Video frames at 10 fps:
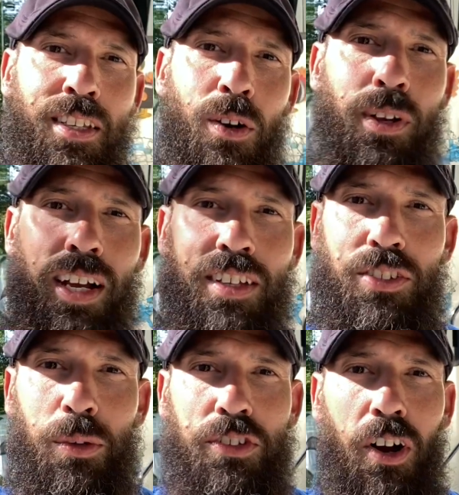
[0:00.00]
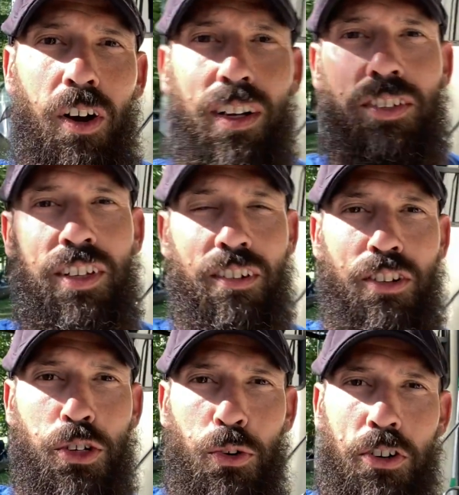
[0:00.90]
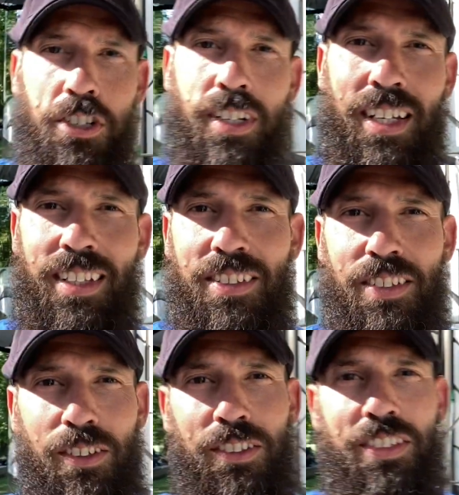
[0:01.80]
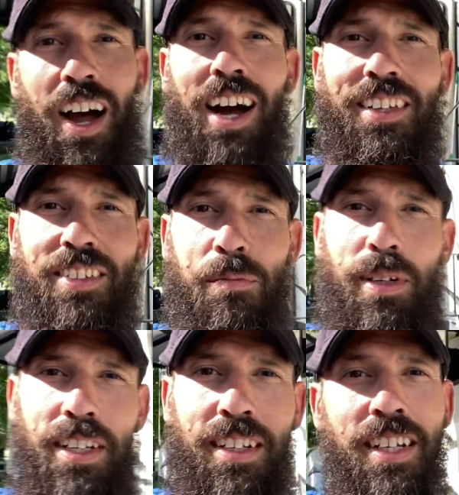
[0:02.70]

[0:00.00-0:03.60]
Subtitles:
Okay, so it's August here in Georgia and it's still as hot as can be.